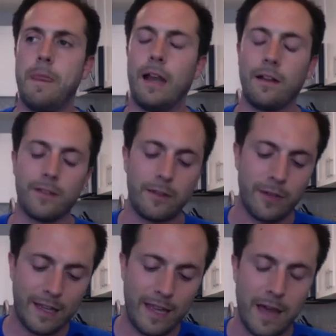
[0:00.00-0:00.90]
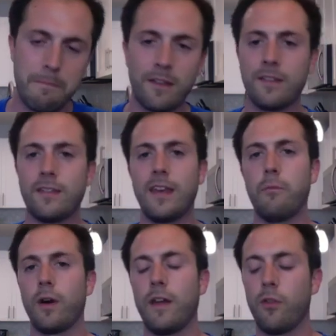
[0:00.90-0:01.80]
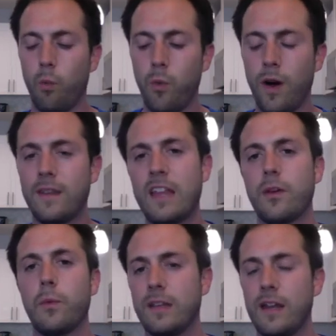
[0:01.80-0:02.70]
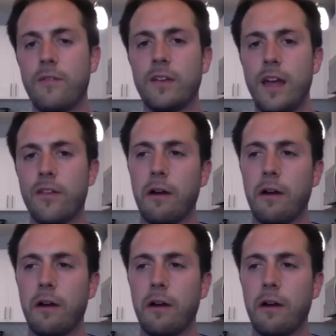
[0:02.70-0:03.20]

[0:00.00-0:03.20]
I was like, dude, I can't miss this anymore. And the one night that we did have together,